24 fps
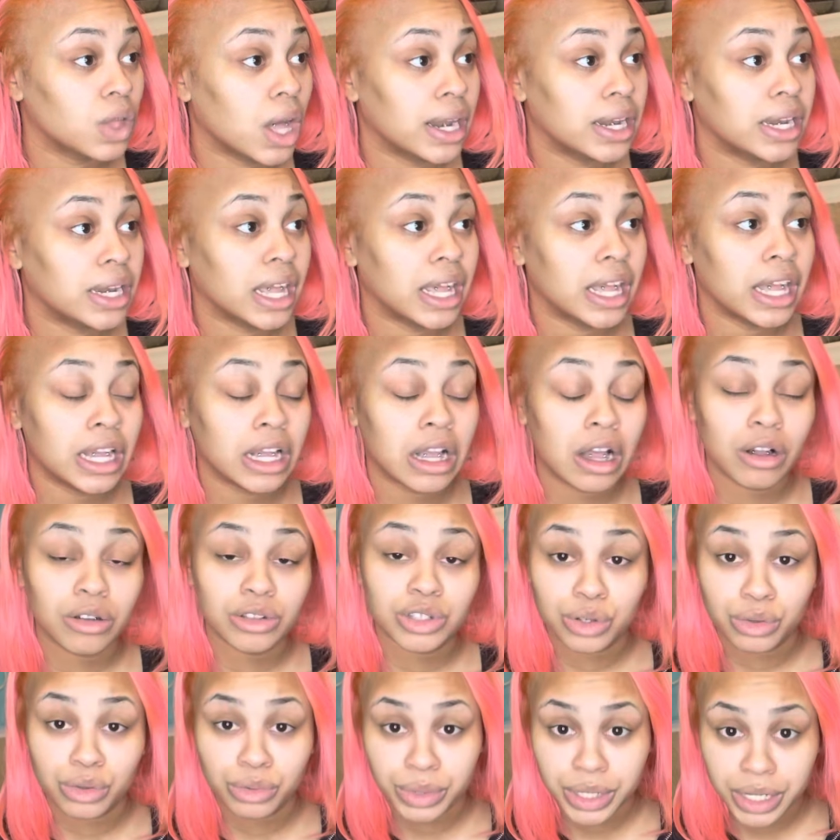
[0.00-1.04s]
Didn't go
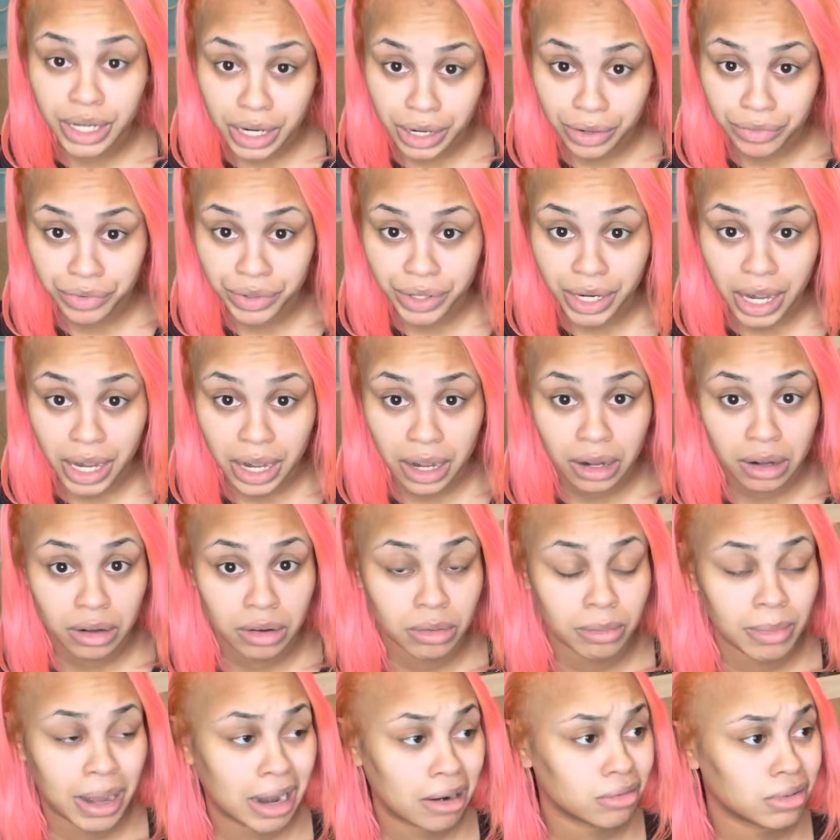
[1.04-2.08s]
to a recovery
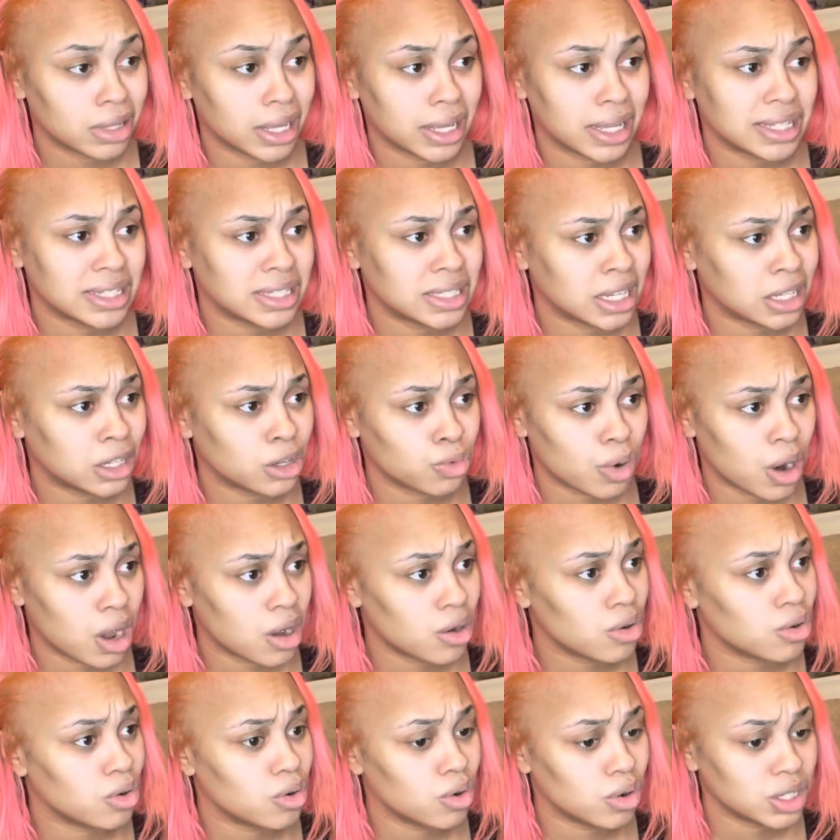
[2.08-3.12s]
home. I don't think there's nothing
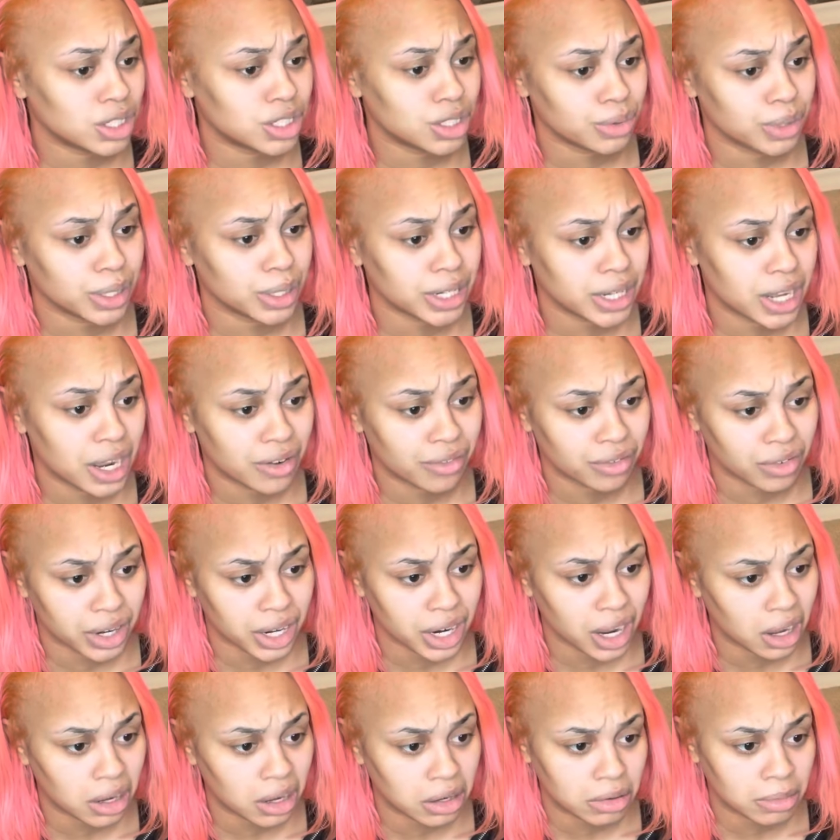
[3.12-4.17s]
wrong with going to a recovery
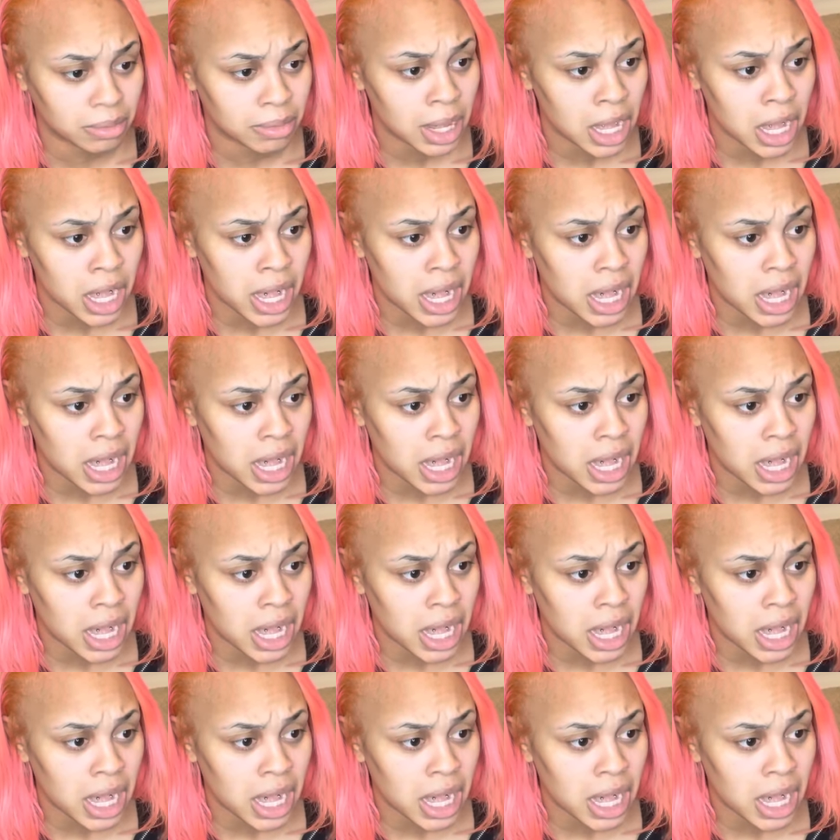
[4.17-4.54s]
home.